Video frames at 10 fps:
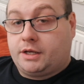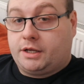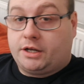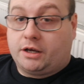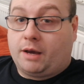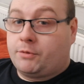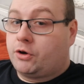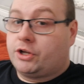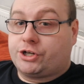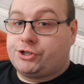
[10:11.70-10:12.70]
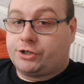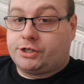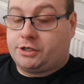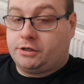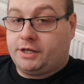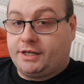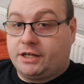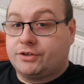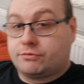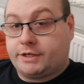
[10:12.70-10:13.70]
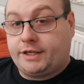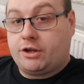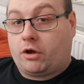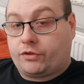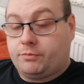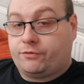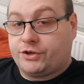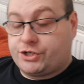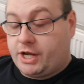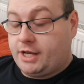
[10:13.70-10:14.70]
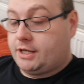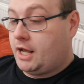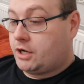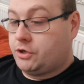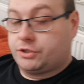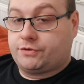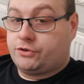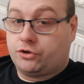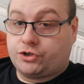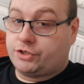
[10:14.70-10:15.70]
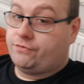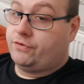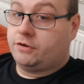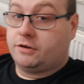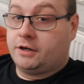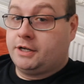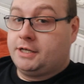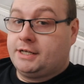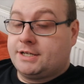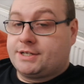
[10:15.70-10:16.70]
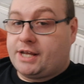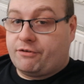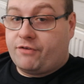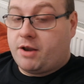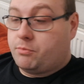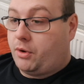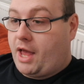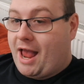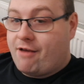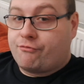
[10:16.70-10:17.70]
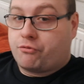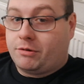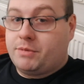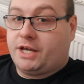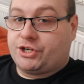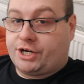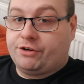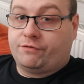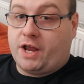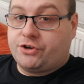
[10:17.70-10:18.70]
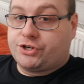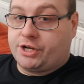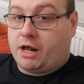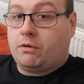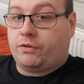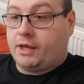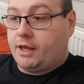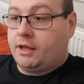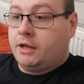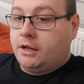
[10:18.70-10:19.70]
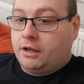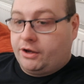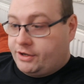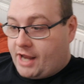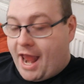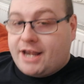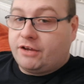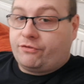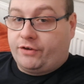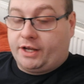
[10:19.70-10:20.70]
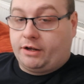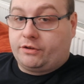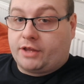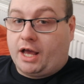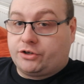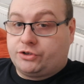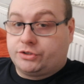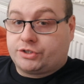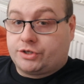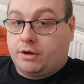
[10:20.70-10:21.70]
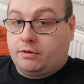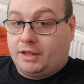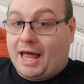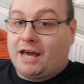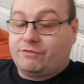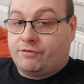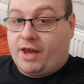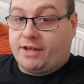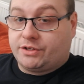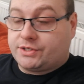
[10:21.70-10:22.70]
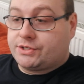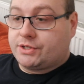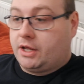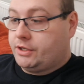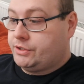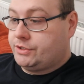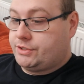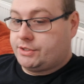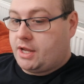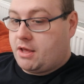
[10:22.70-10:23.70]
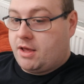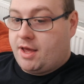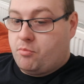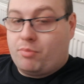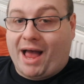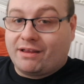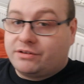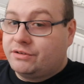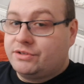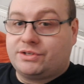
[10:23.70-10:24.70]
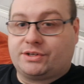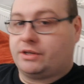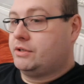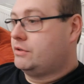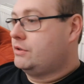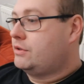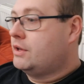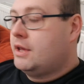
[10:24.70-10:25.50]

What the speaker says: You know, I'm not going to sugarcoat it. It has really knocked them for shit, and that goes not just for TFN, but every major convention out there, and anything that does live events and bands and